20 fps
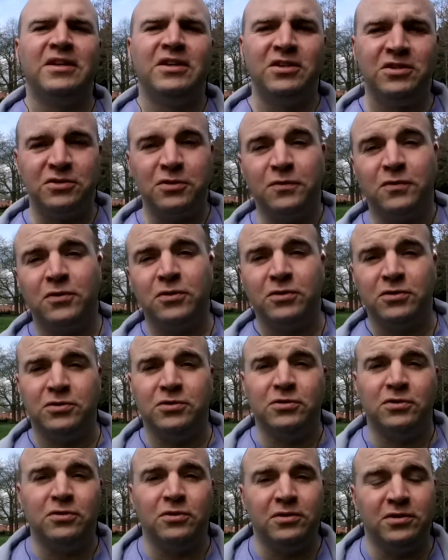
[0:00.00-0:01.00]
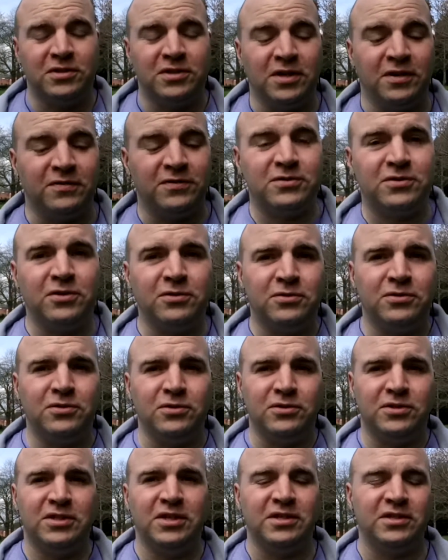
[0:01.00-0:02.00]
So of course you'd call yourself social
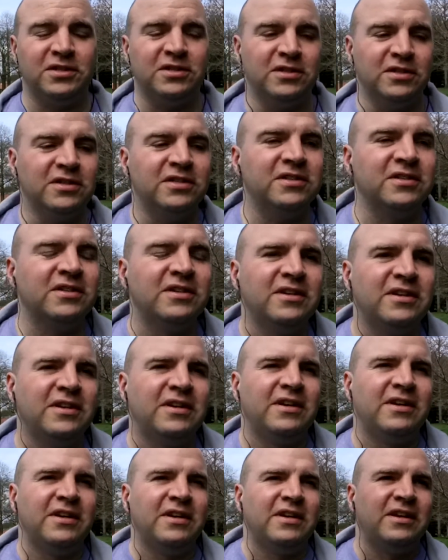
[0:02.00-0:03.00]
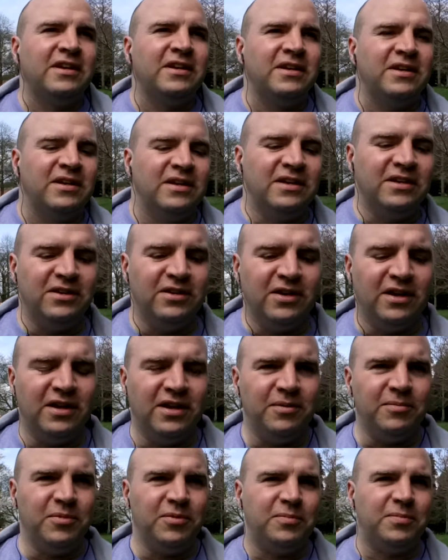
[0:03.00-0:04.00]
justice in your
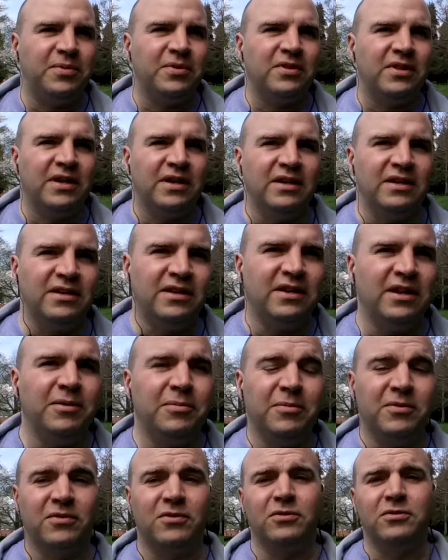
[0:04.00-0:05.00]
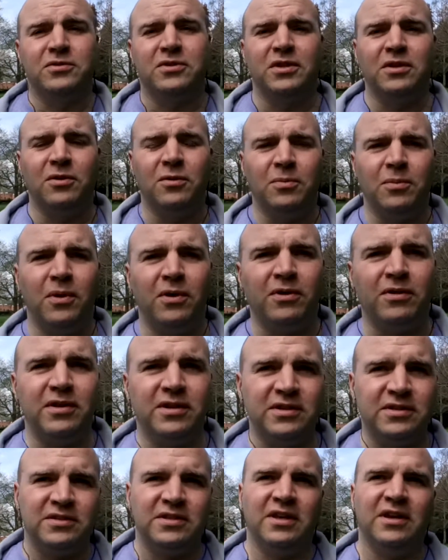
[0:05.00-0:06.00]
name, you'd put that in your name. Of course they're not
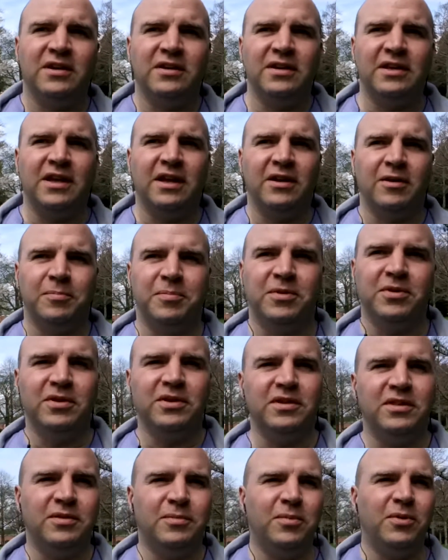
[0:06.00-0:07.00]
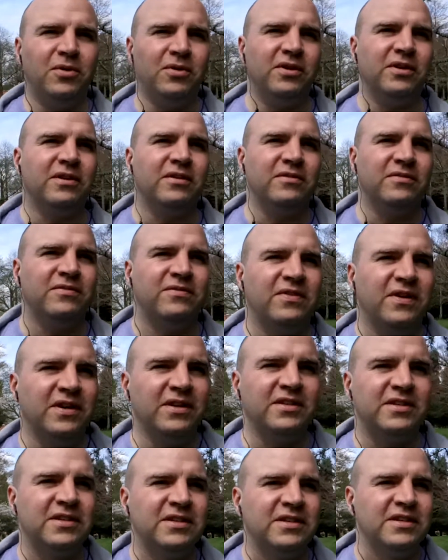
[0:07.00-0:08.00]
warriors, they hardly get up early in the morning and
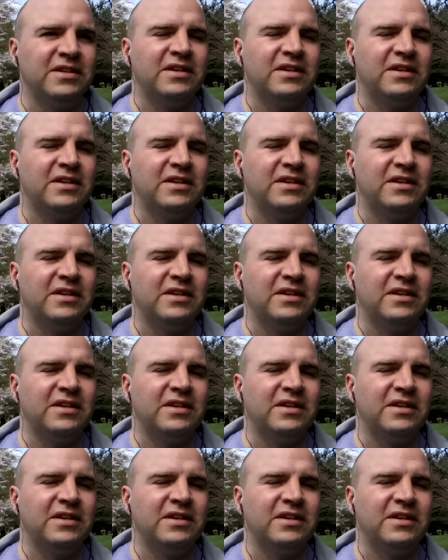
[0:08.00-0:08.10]
fight.